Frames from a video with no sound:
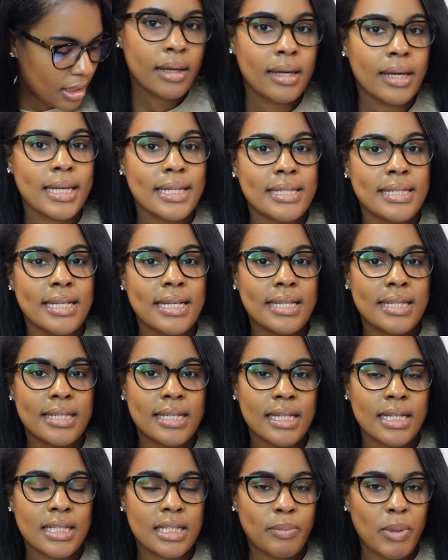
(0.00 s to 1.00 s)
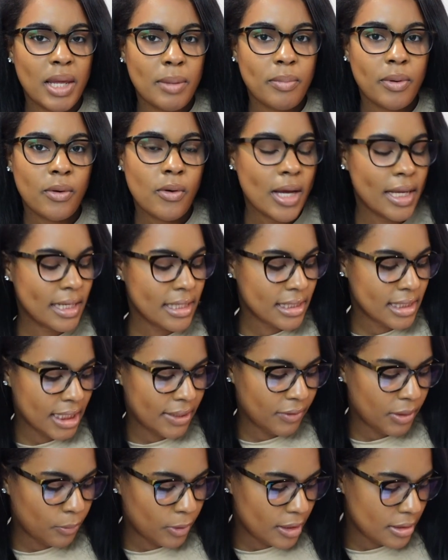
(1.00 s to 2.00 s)
It sits 6 people and it's
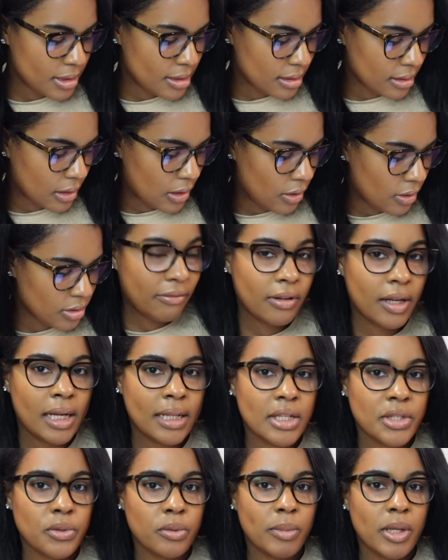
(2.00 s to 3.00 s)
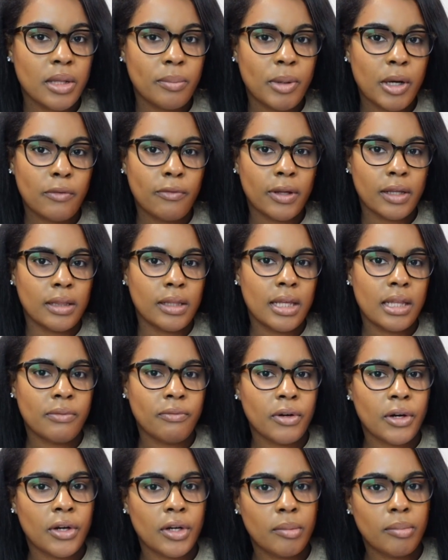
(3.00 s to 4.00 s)
71 inches long. I feel like this will be the perfect length
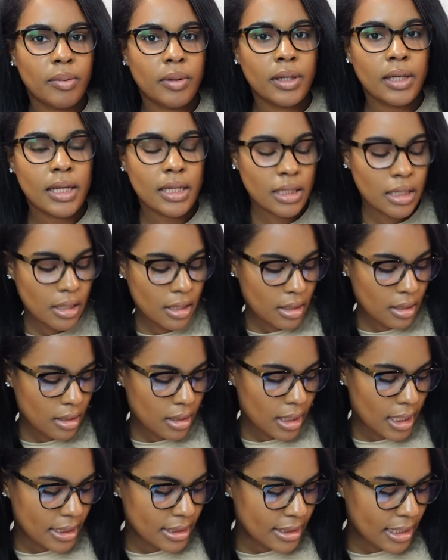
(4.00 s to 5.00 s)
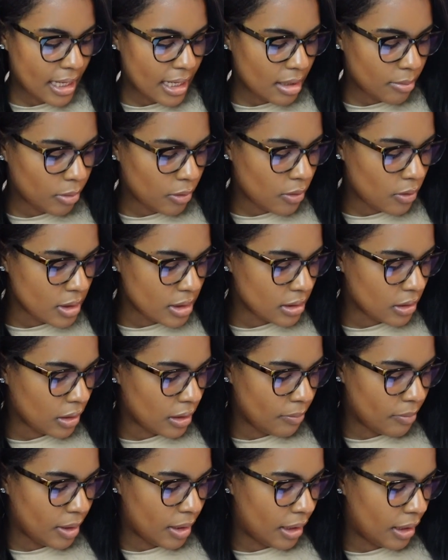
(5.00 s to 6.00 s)
for her to put a table. It's
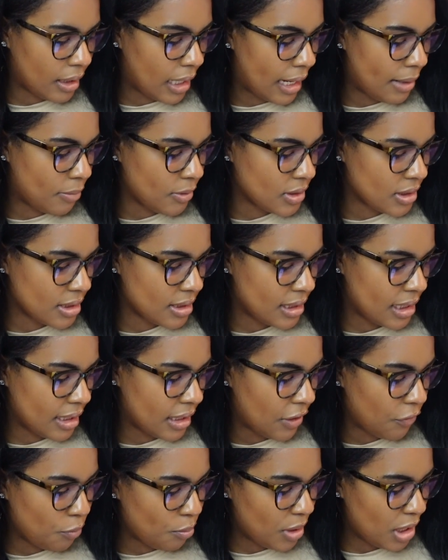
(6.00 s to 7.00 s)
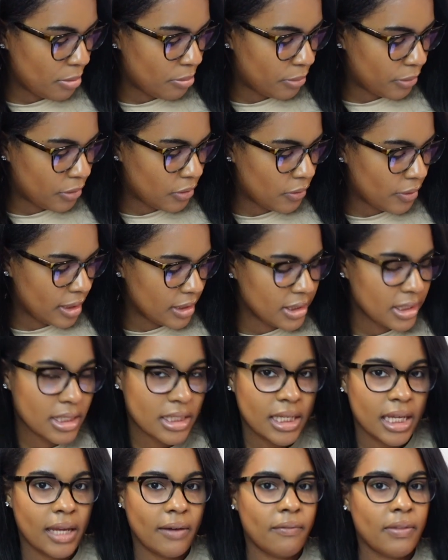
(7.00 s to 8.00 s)
gonna be able to sit enough people and just
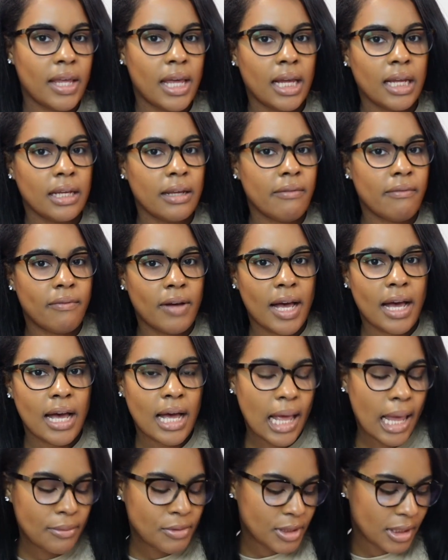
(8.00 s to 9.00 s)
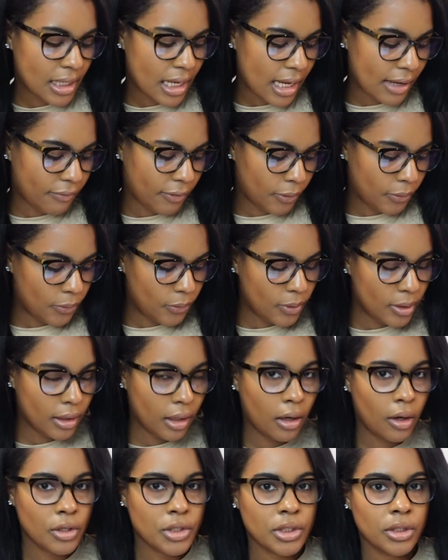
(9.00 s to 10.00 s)
give that good vibe. She can have her hookah,
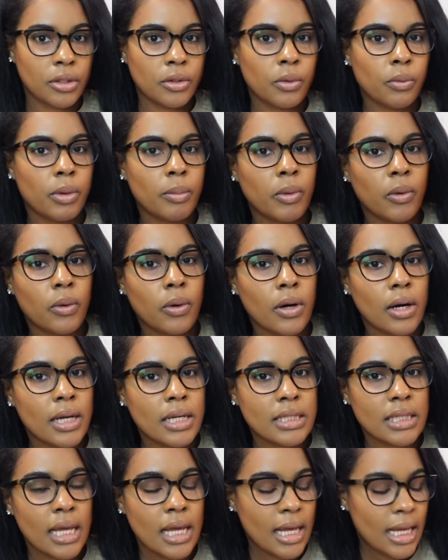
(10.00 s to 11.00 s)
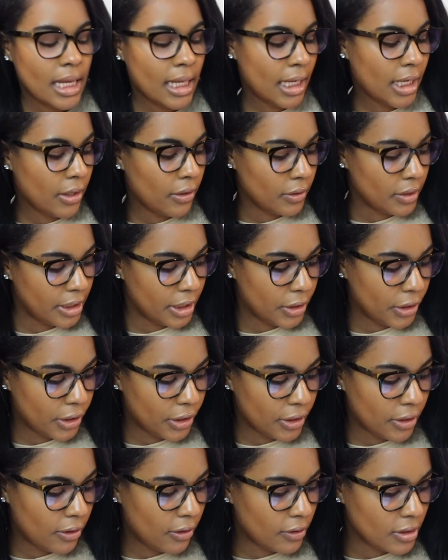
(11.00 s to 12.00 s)
her charcuterie boards, eat her
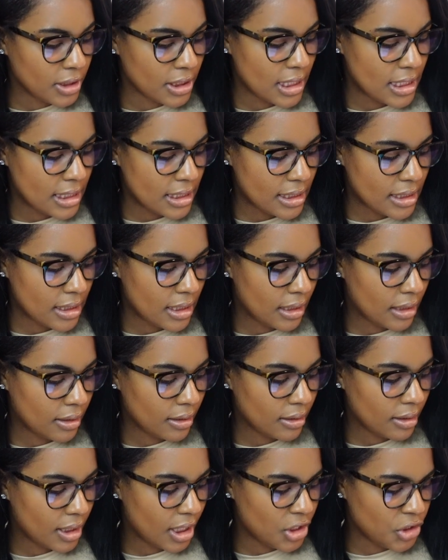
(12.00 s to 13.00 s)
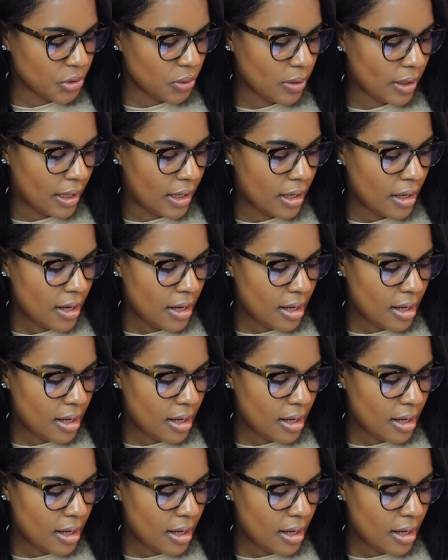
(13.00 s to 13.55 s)
dinner, just enjoy.